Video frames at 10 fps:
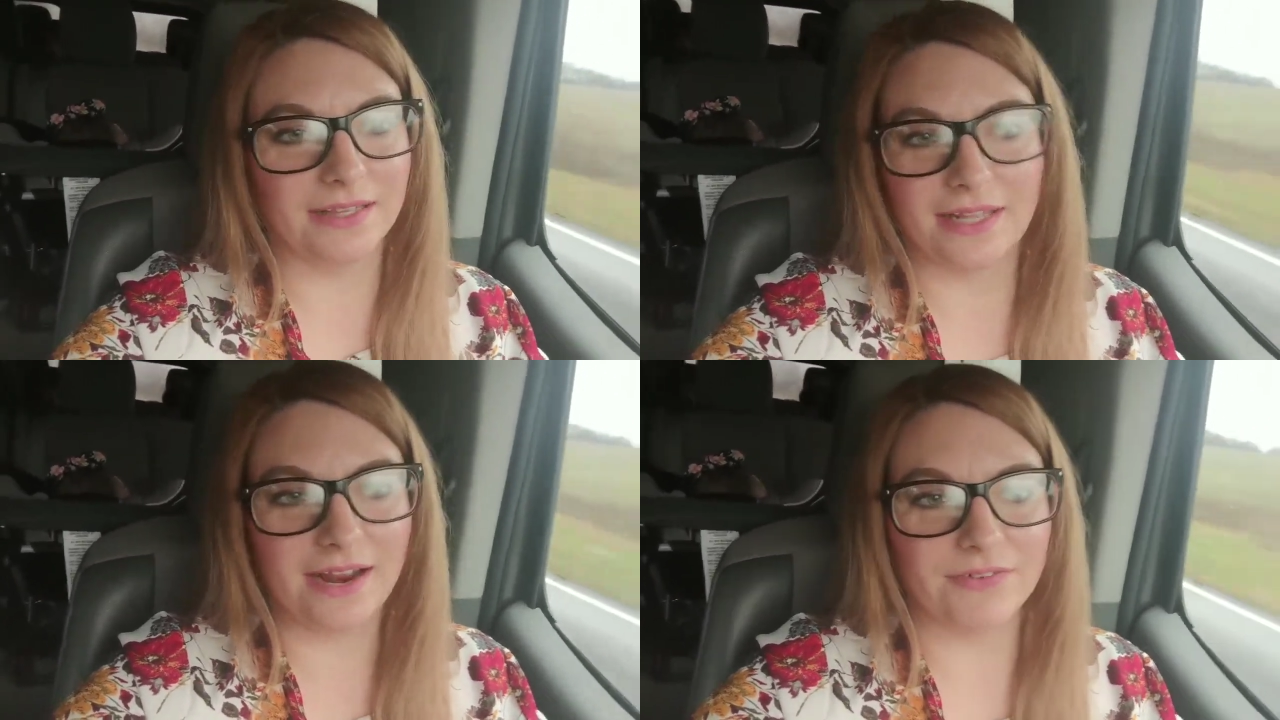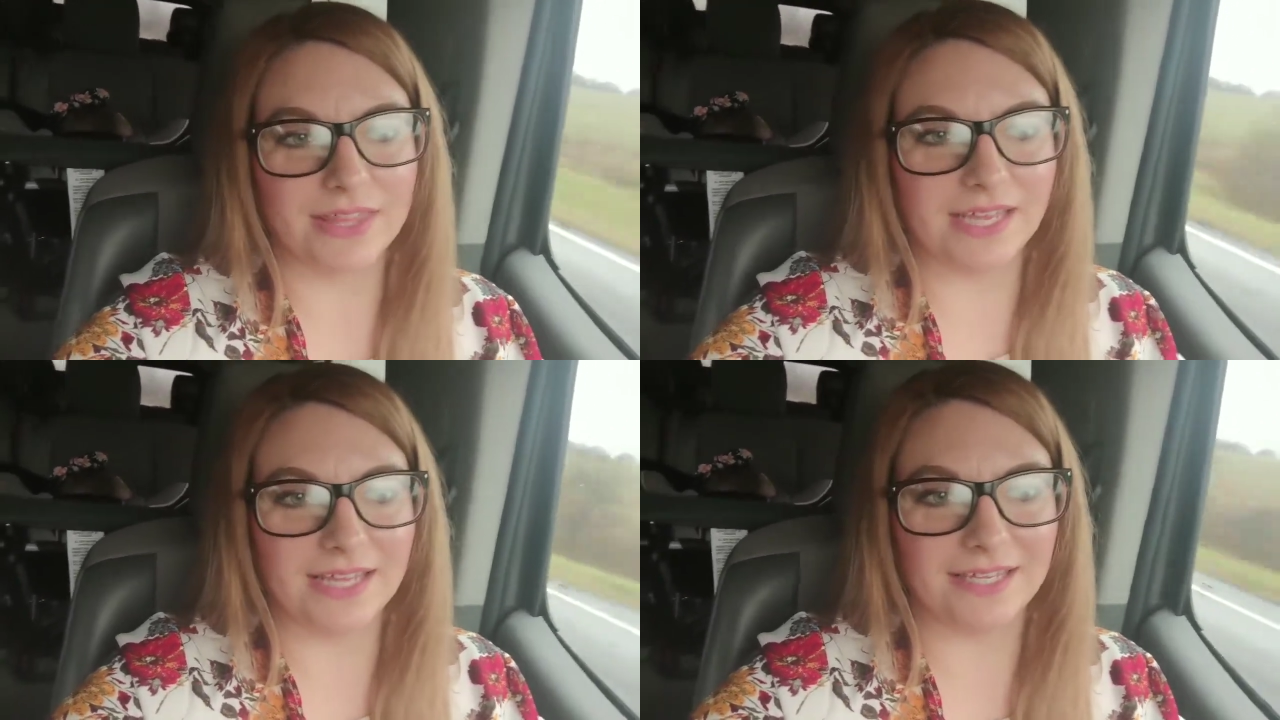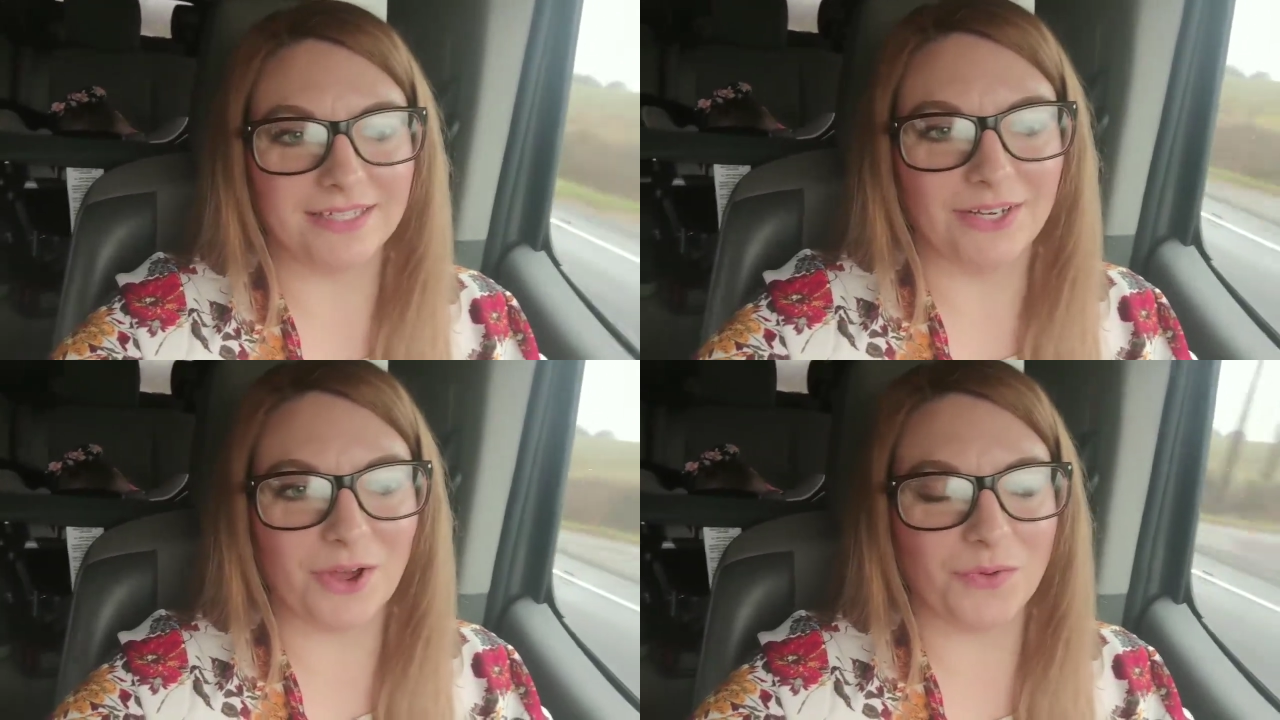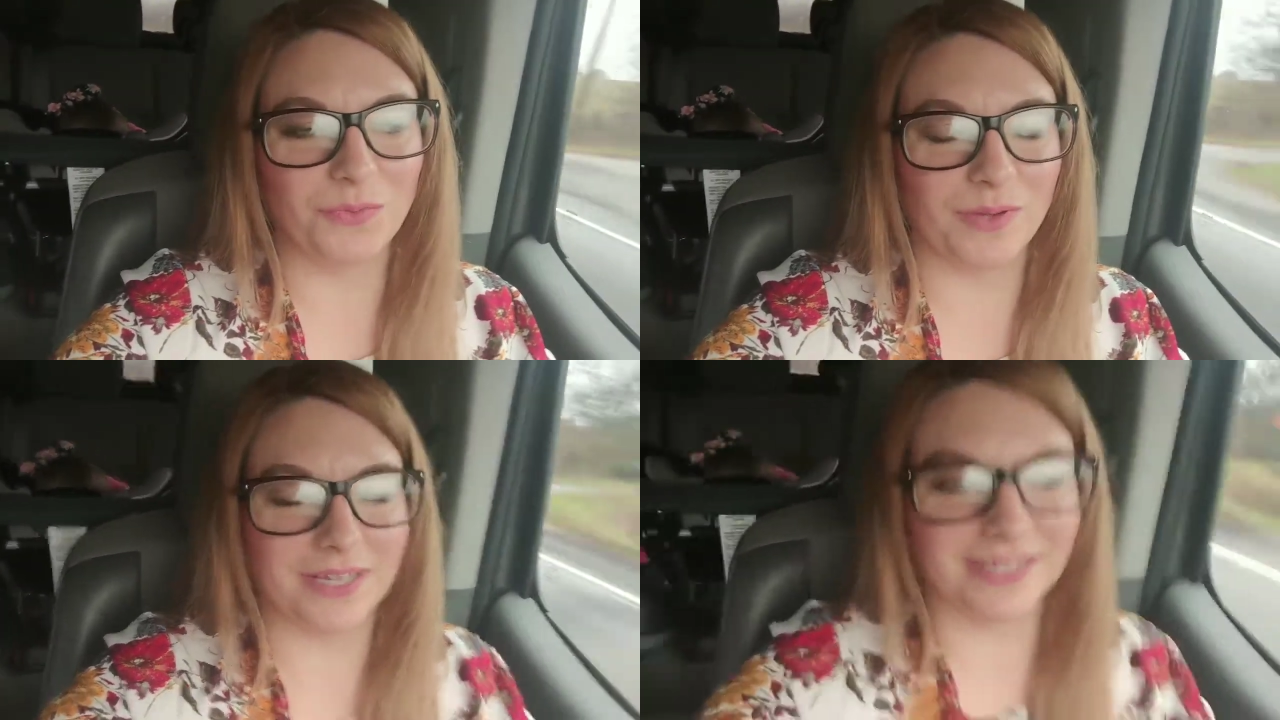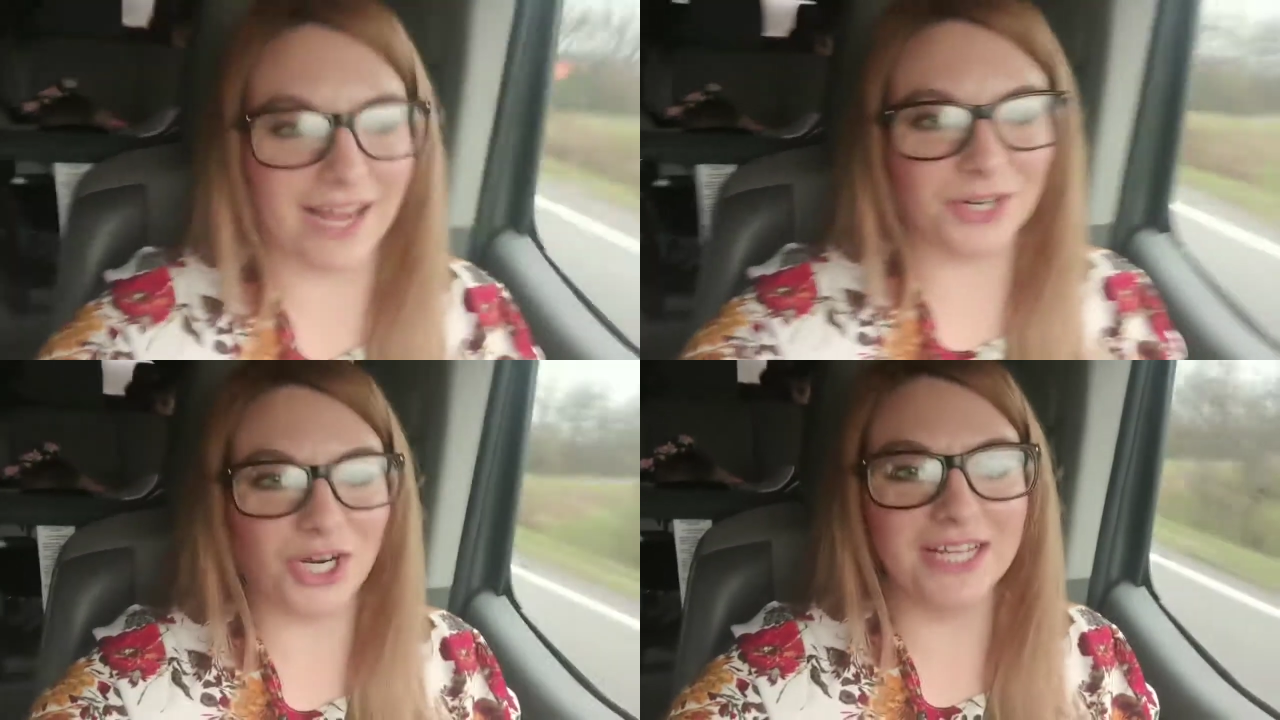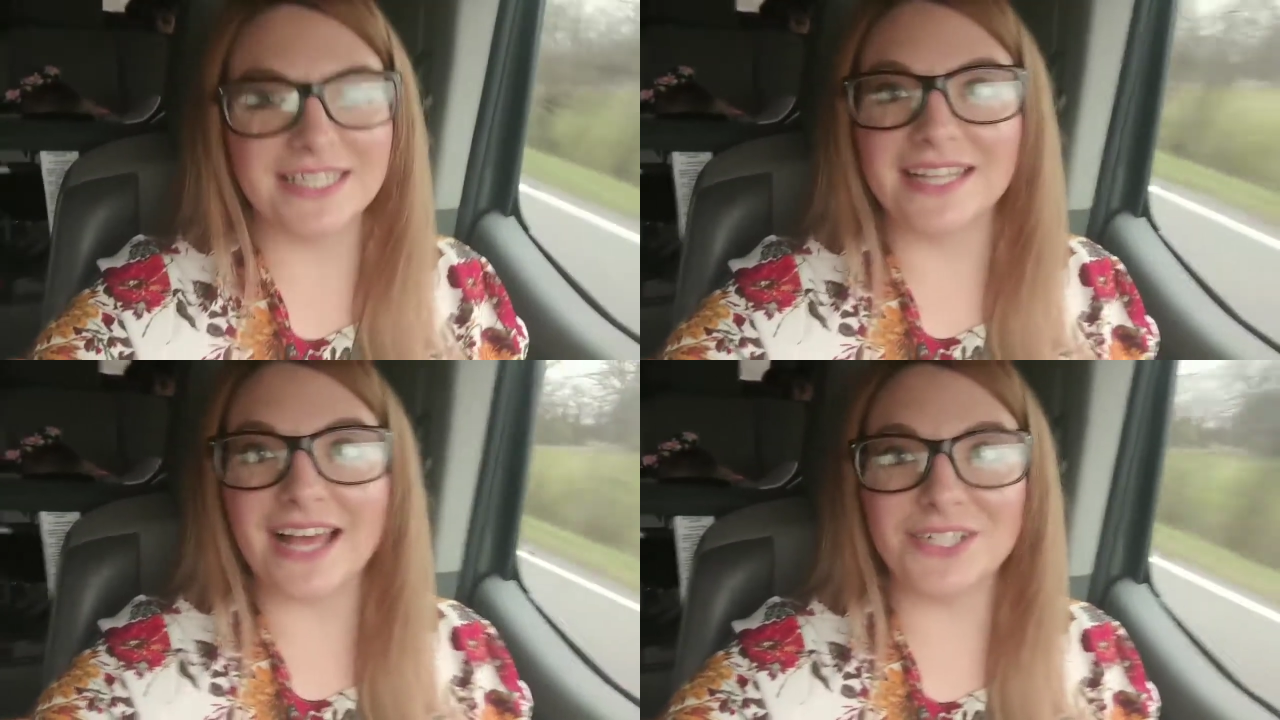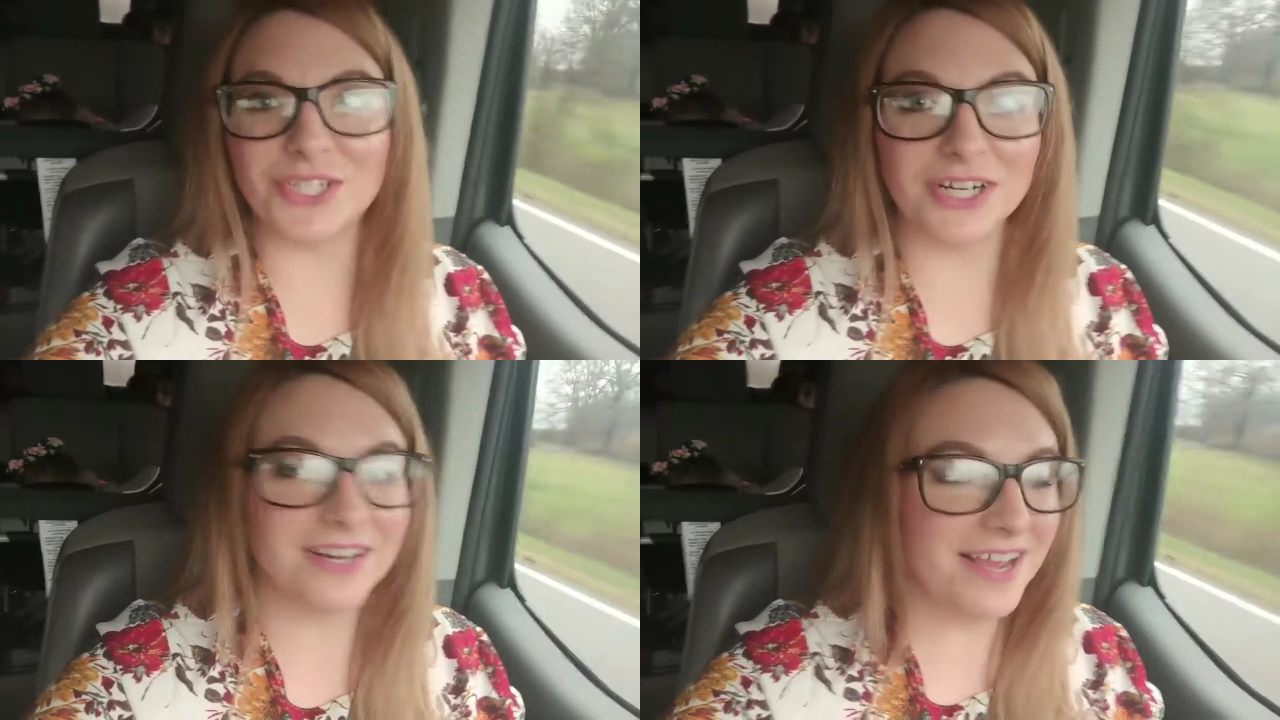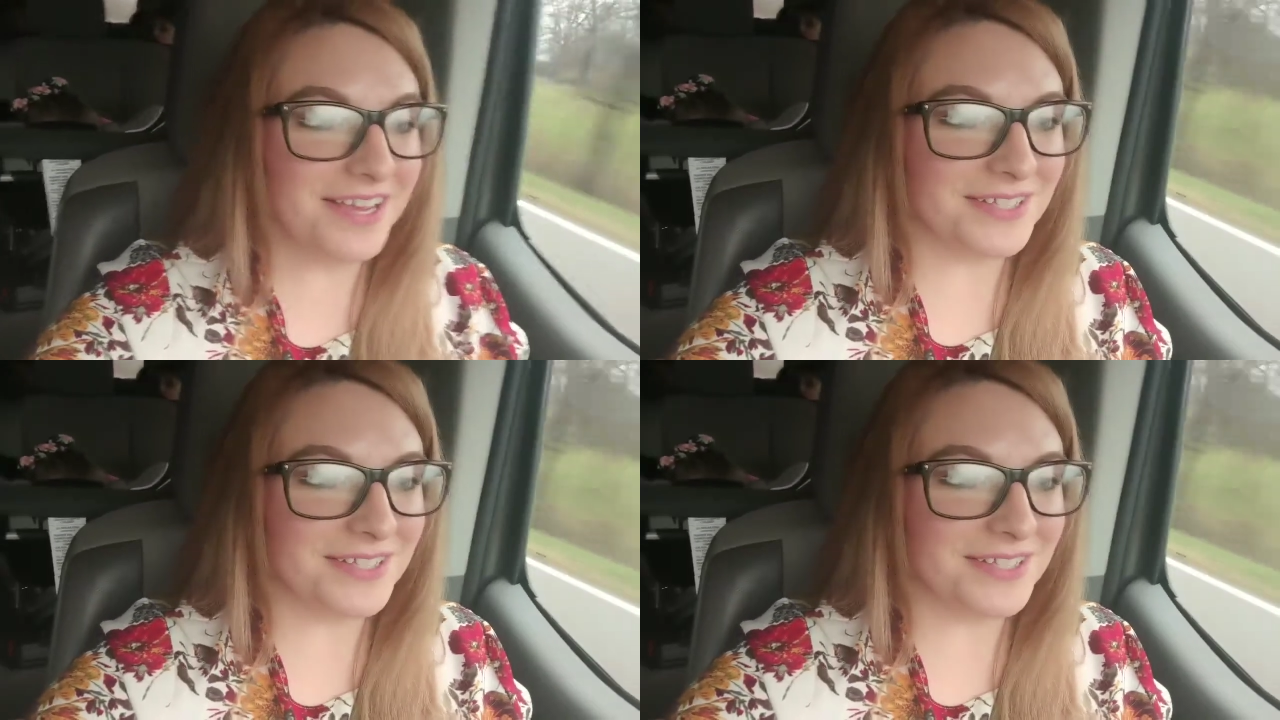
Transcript: and then everything, you know, went kind of crazy last year.